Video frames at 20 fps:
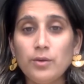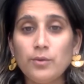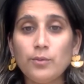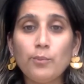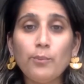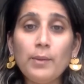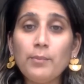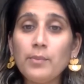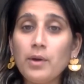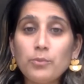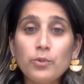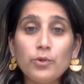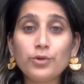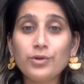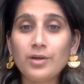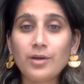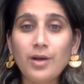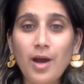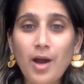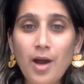my mom
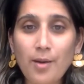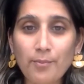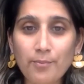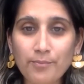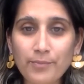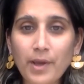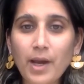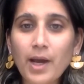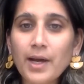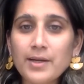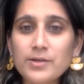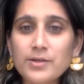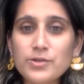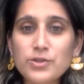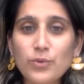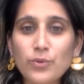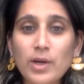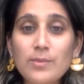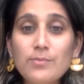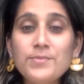couldn't come. And
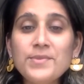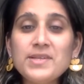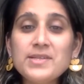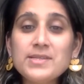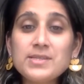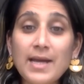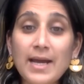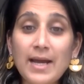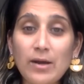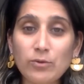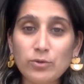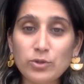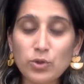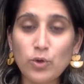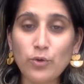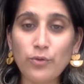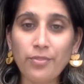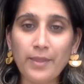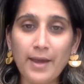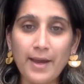so I missed out
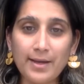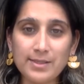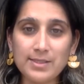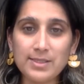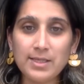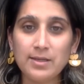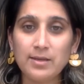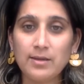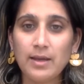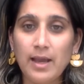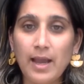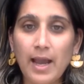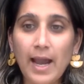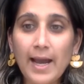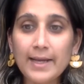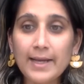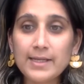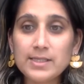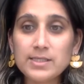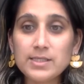on that.
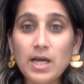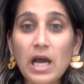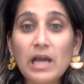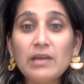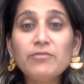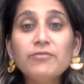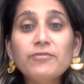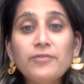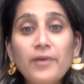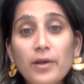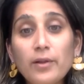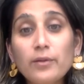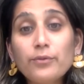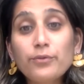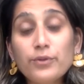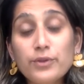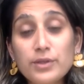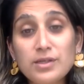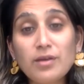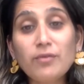And I felt
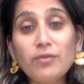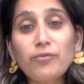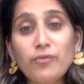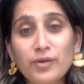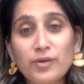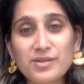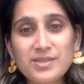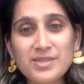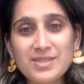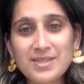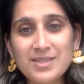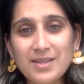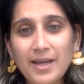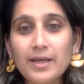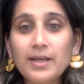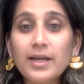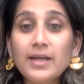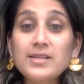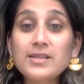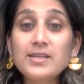the difference.
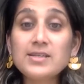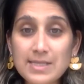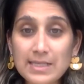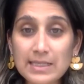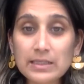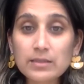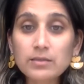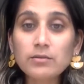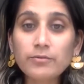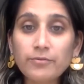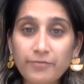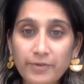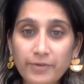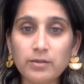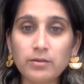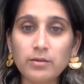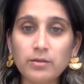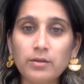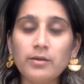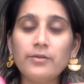And I still
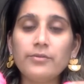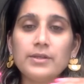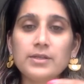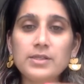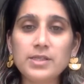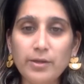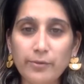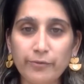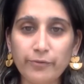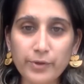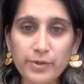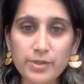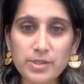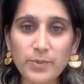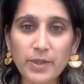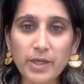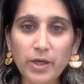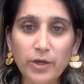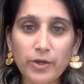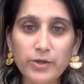feel the difference
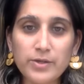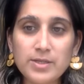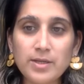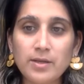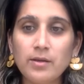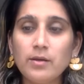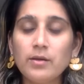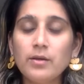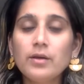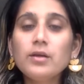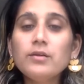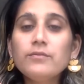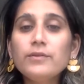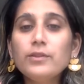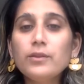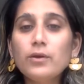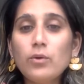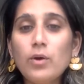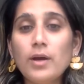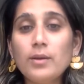because even
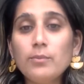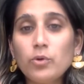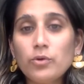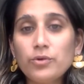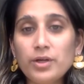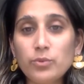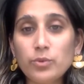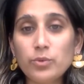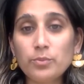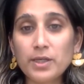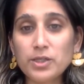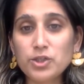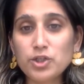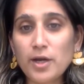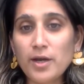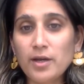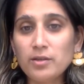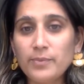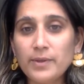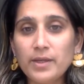though I bonded with my
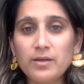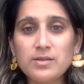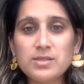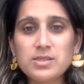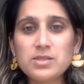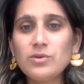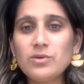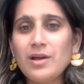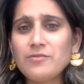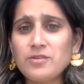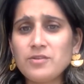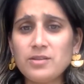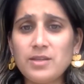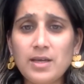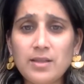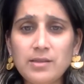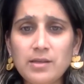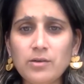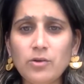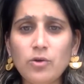child, because soon after
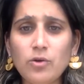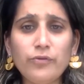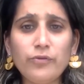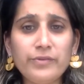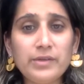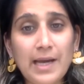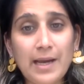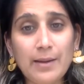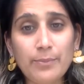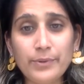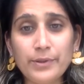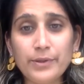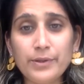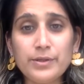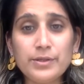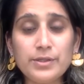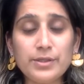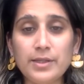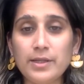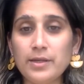then COVID
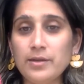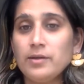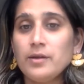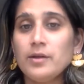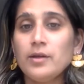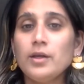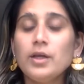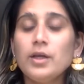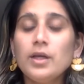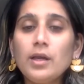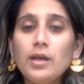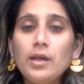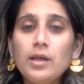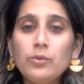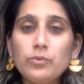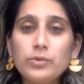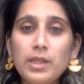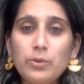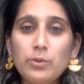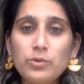happened, and then
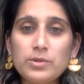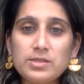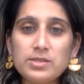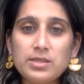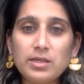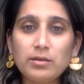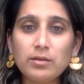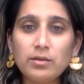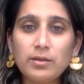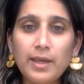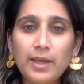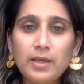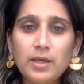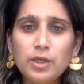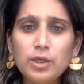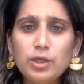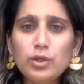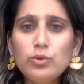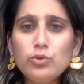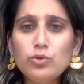there was still a
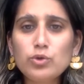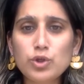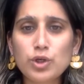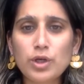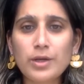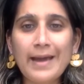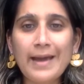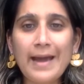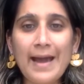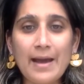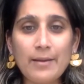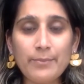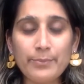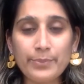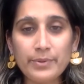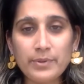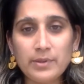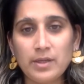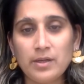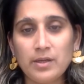huge gap
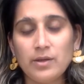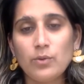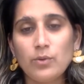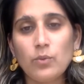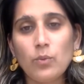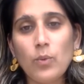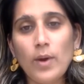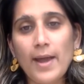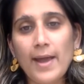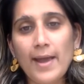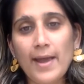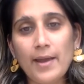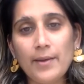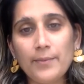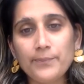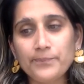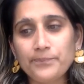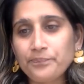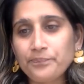where